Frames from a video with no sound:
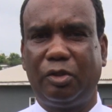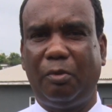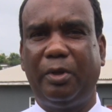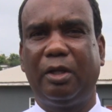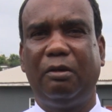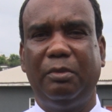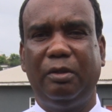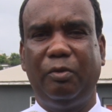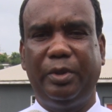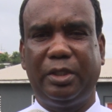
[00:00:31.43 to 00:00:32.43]
Somebody
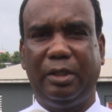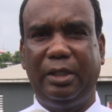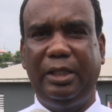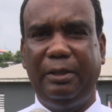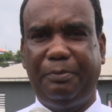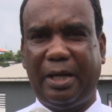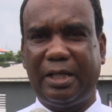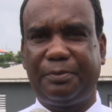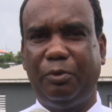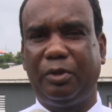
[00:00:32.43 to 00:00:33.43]
coming with an
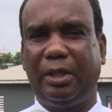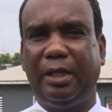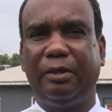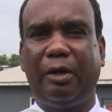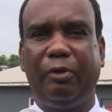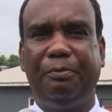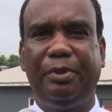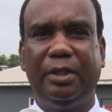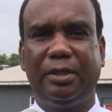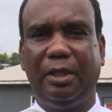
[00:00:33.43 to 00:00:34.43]
e-passport, and I, I
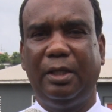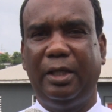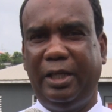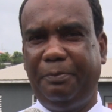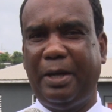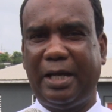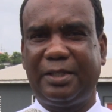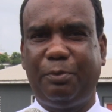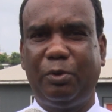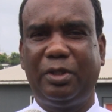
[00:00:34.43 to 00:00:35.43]
repeat,
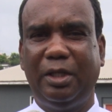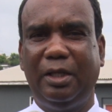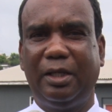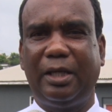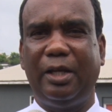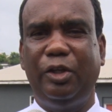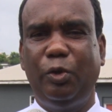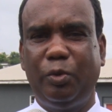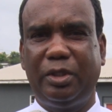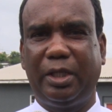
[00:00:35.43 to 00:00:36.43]
e-passport, can
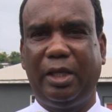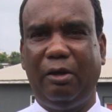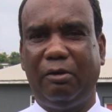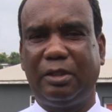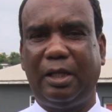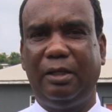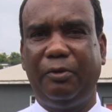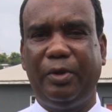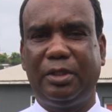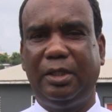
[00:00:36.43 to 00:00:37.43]
use the kiosk. And the
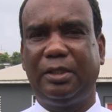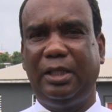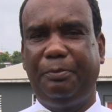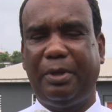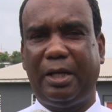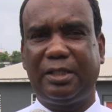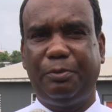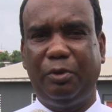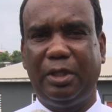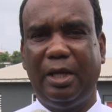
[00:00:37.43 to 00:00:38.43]
reason is
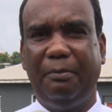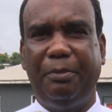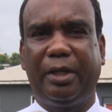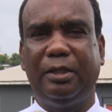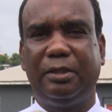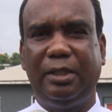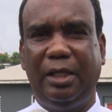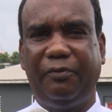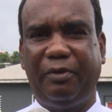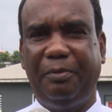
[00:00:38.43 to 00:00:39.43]
e-passport because the
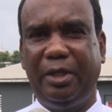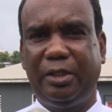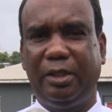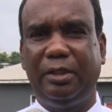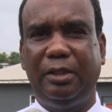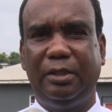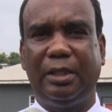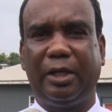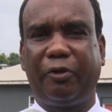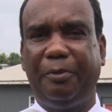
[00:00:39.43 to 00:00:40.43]
information is
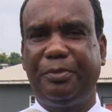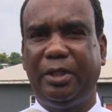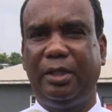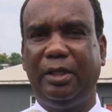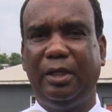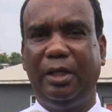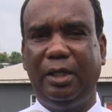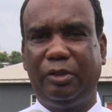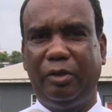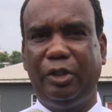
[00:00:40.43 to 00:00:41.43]
encrypted
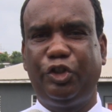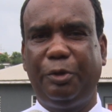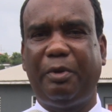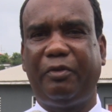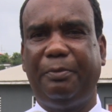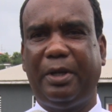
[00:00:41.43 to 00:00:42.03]
into the chip of the